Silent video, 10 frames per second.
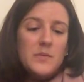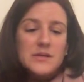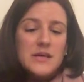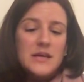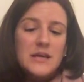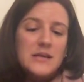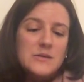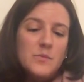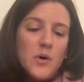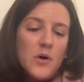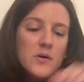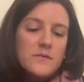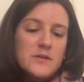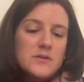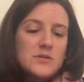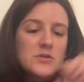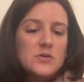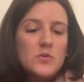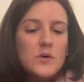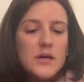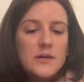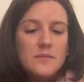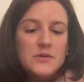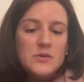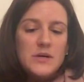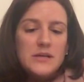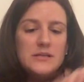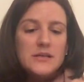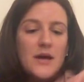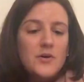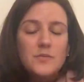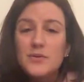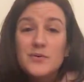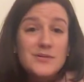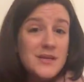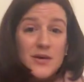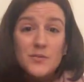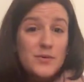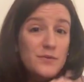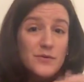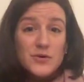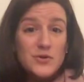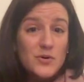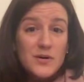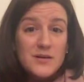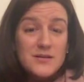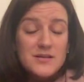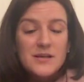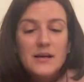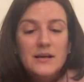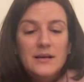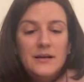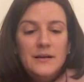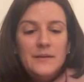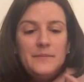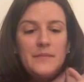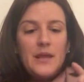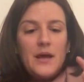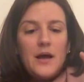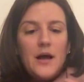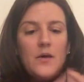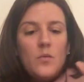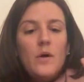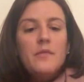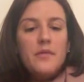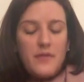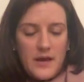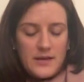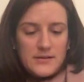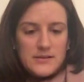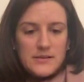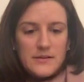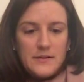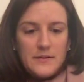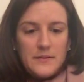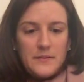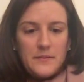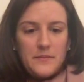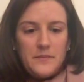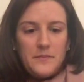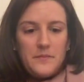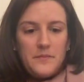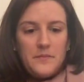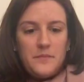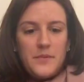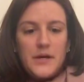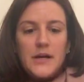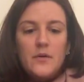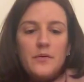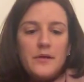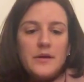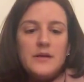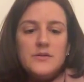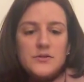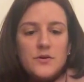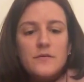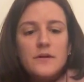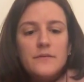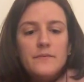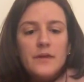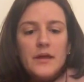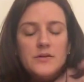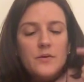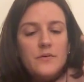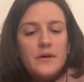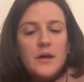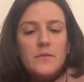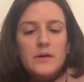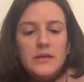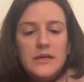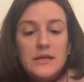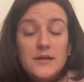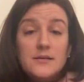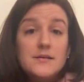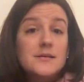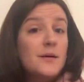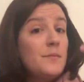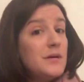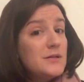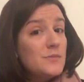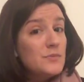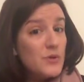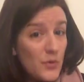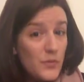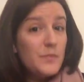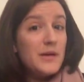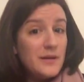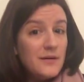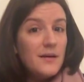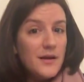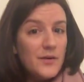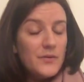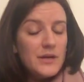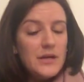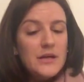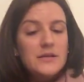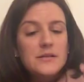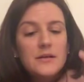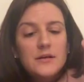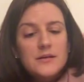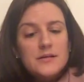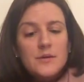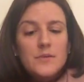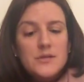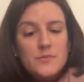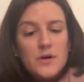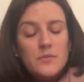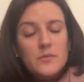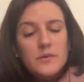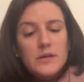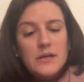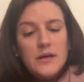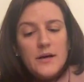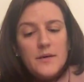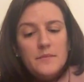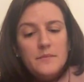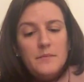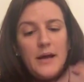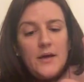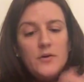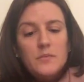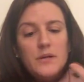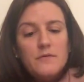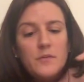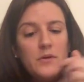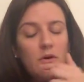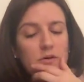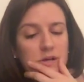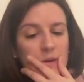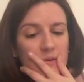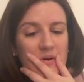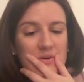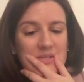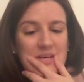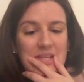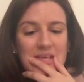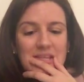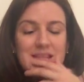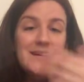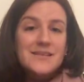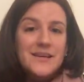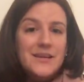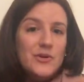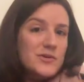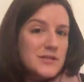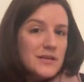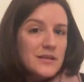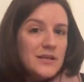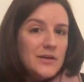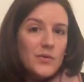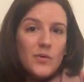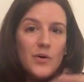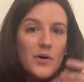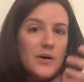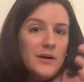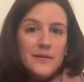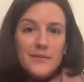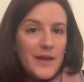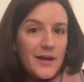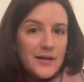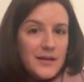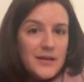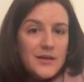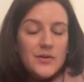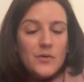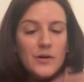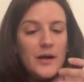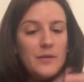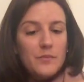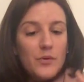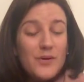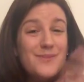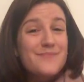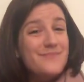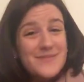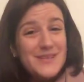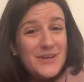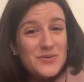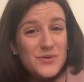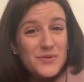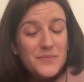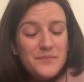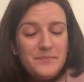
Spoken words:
Because that, again, is part of this story between Saturn, Moon. Saturn, Moon for sure is, I want things, but I don't think I deserve it. I don't think I really need it. Somebody's told me I don't need it. Somebody's probably patterned me from a long time ago to say that the things I need are silly or not needed or not important. It's not true.